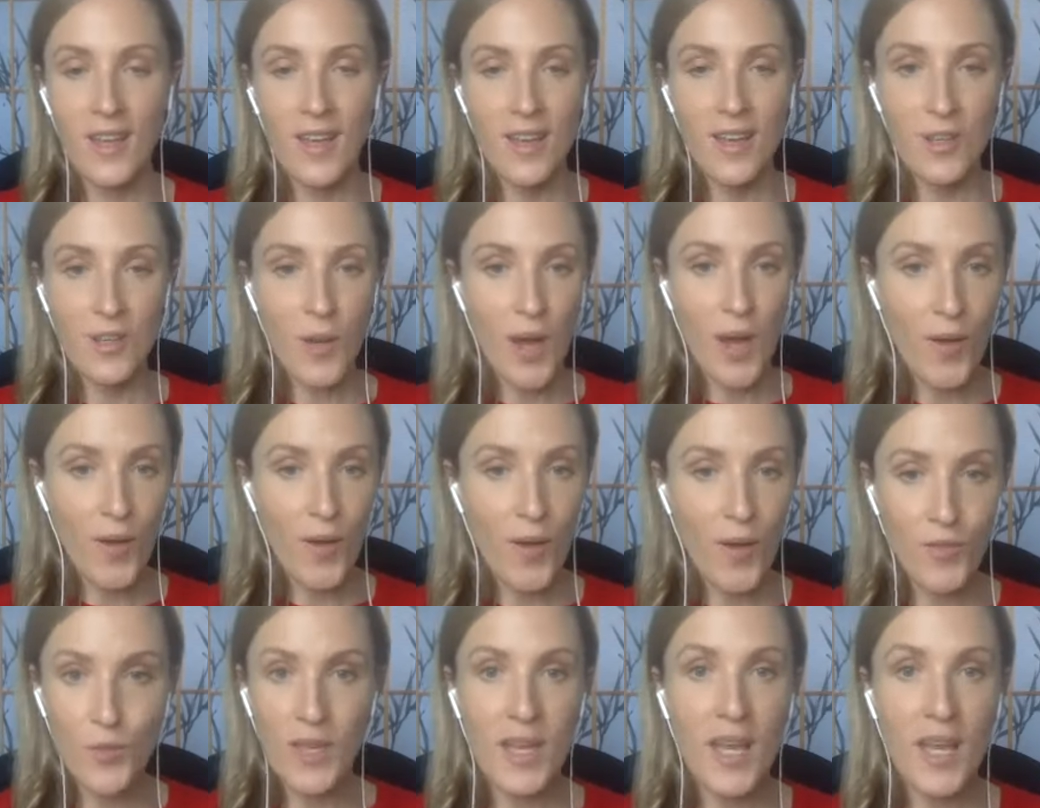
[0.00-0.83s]
You have
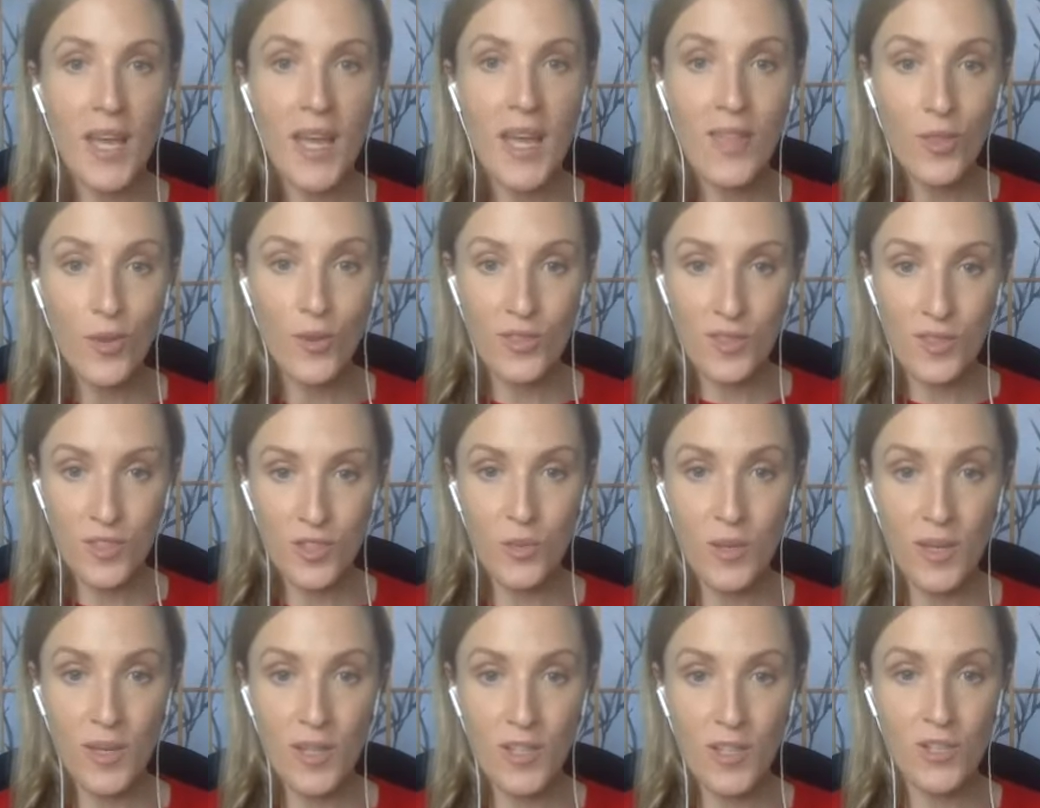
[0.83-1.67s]
to be in those
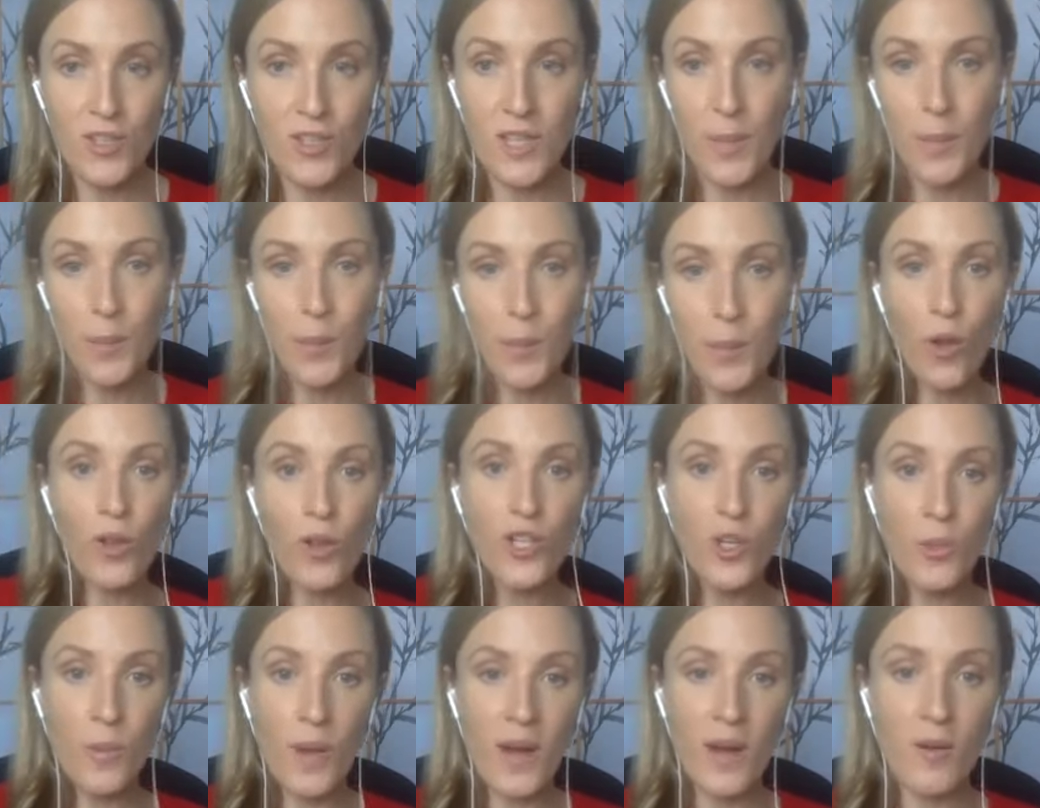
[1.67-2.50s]
situations that pull
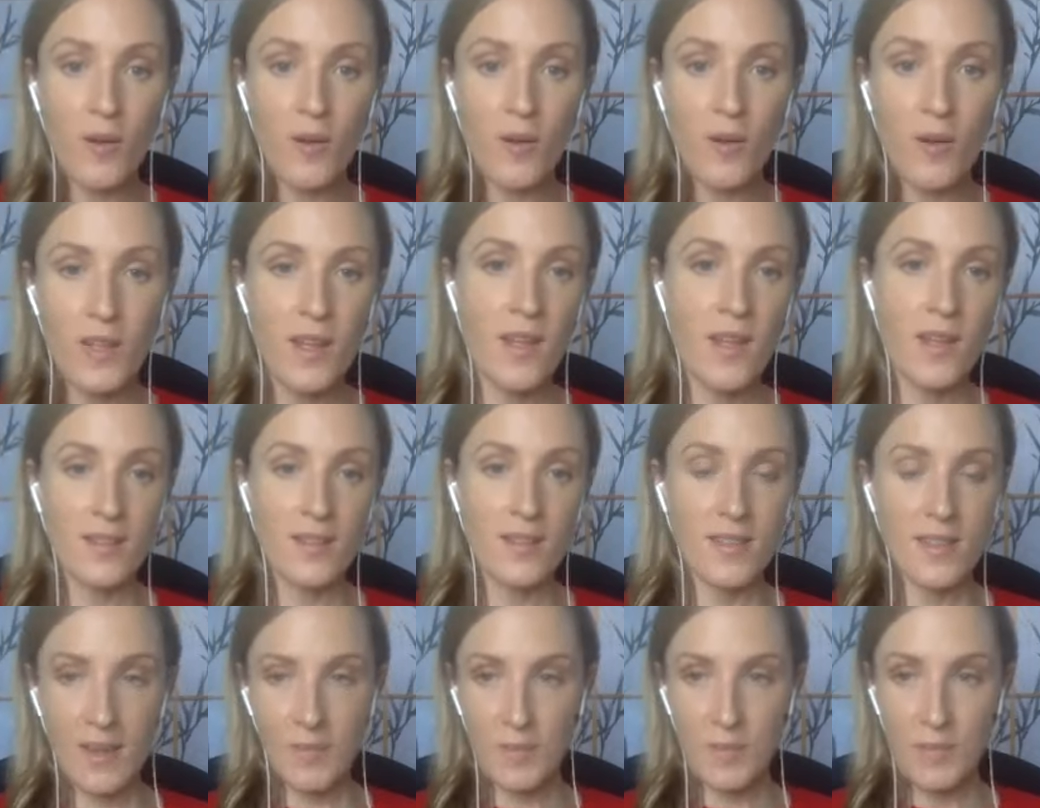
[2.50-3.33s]
you out,
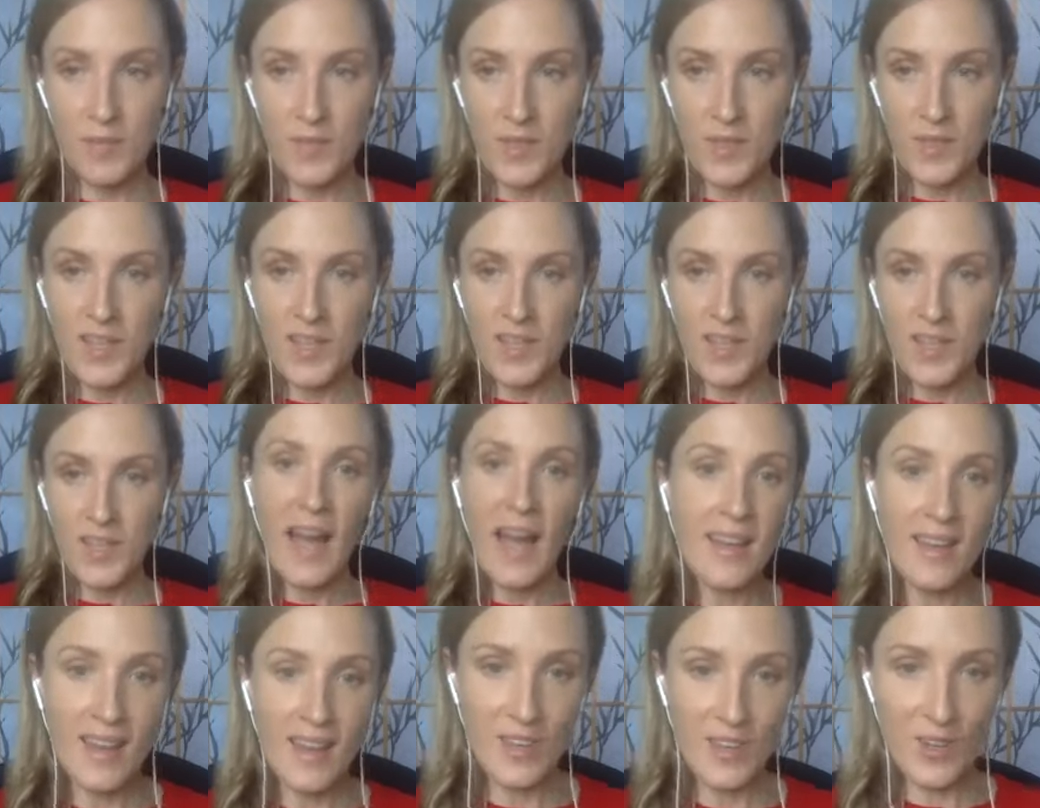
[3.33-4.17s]
that
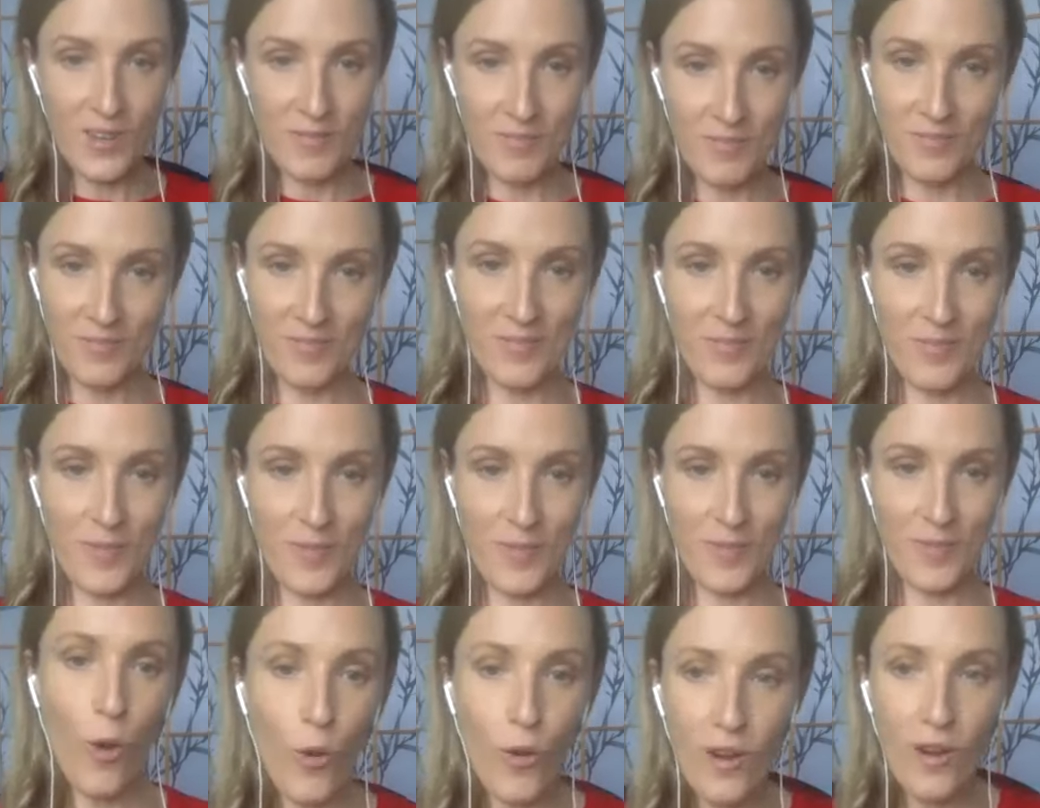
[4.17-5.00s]
yank at your
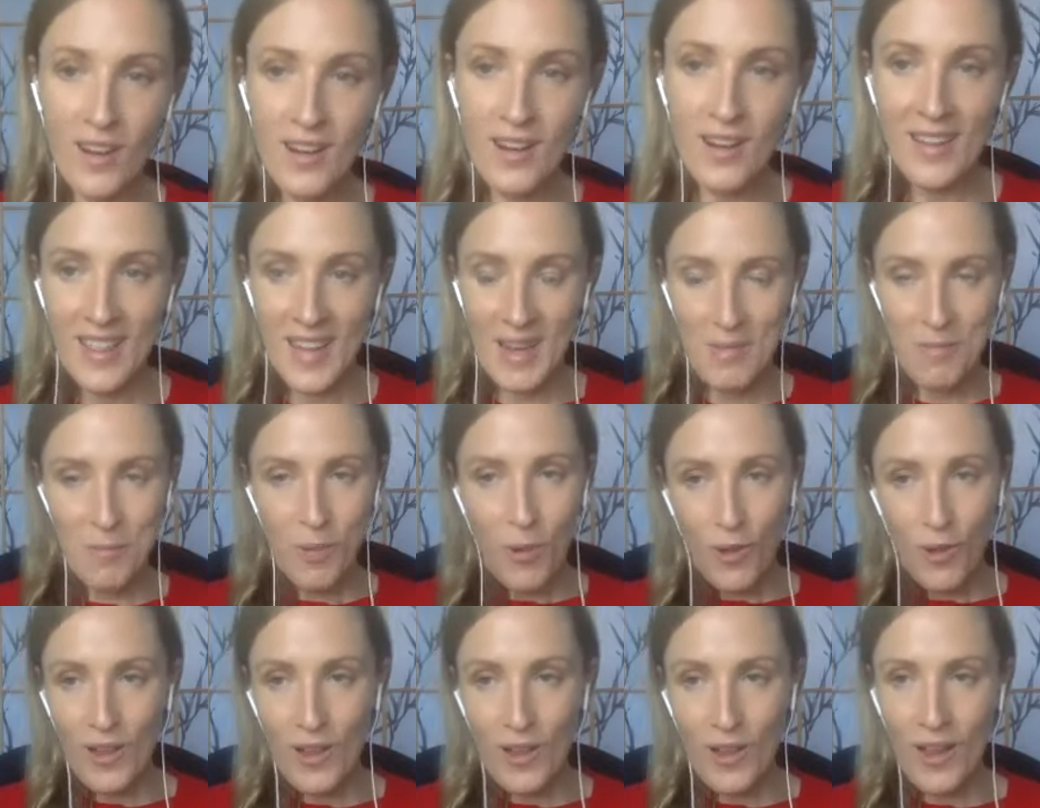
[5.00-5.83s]
core, that
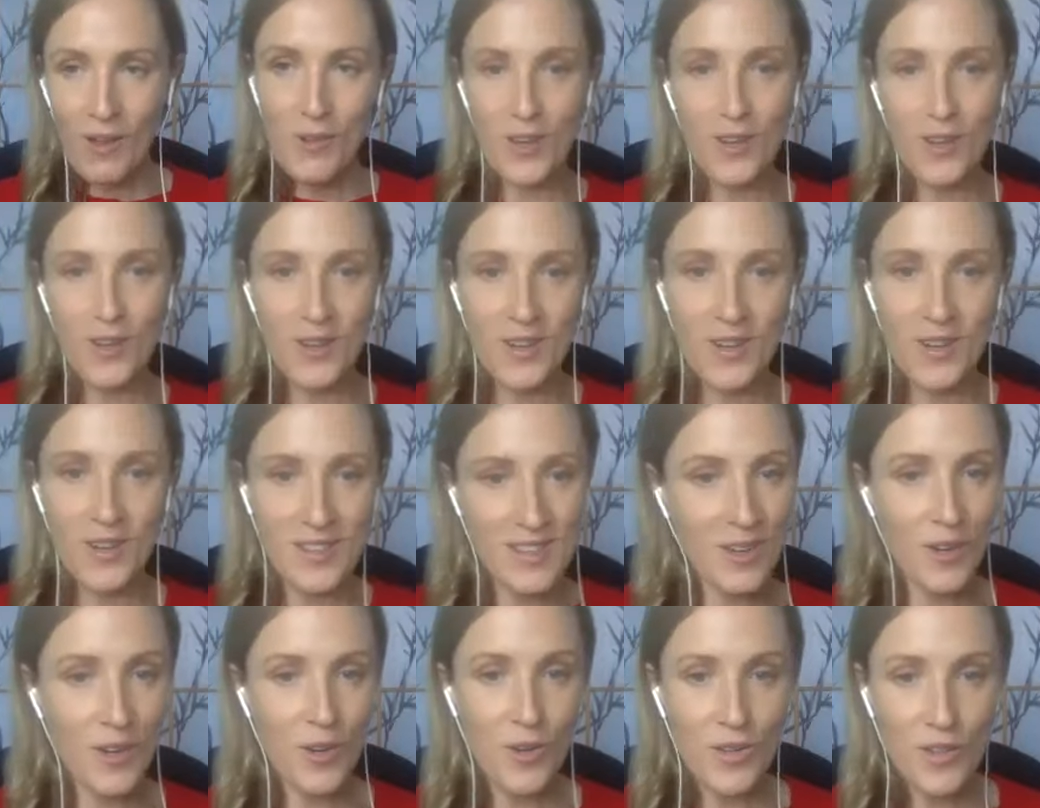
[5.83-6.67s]
pull out your,
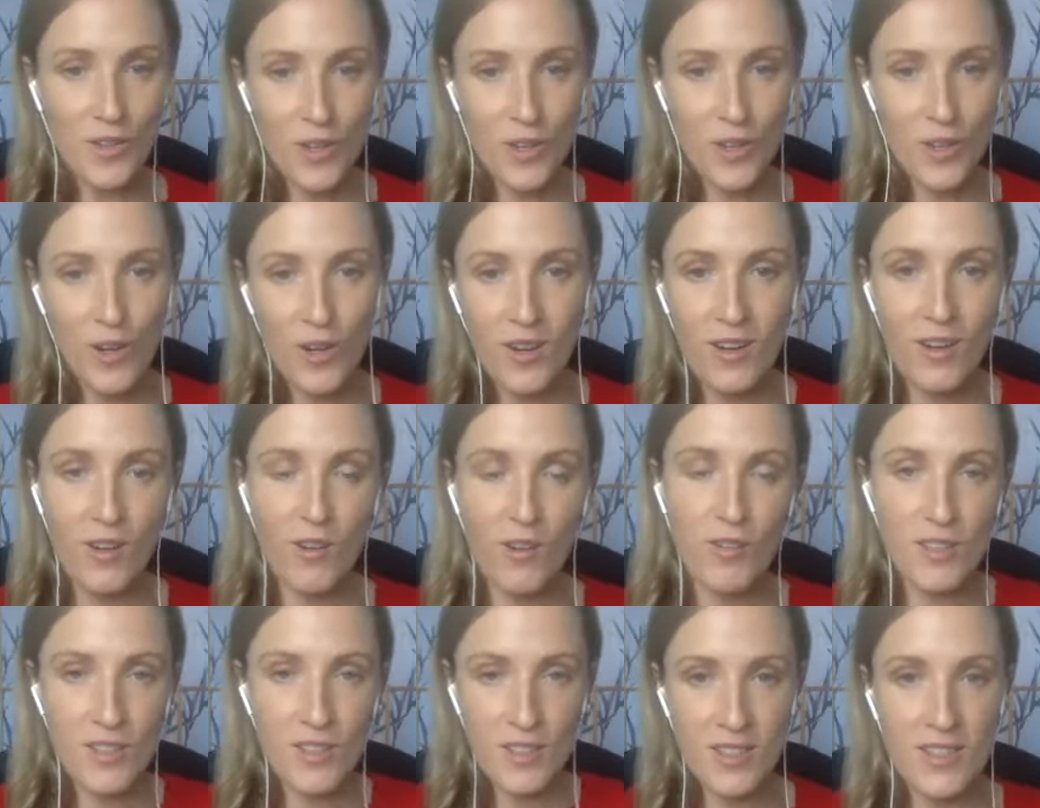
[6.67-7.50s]
you know,
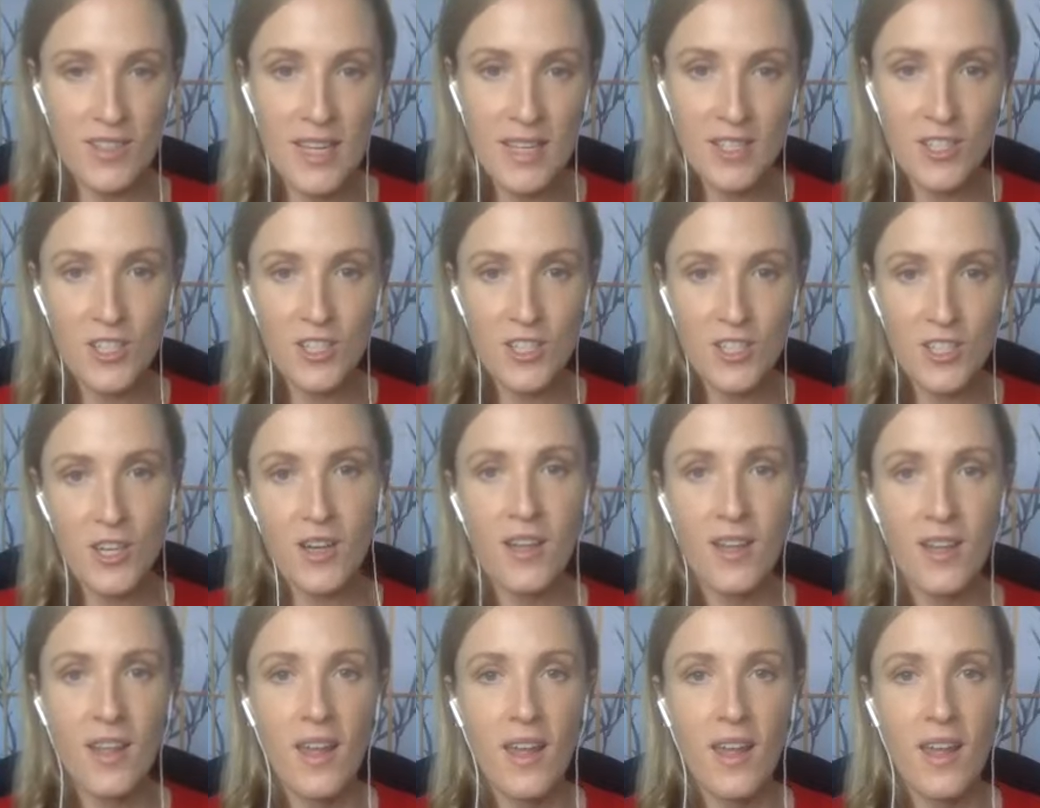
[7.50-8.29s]
your center,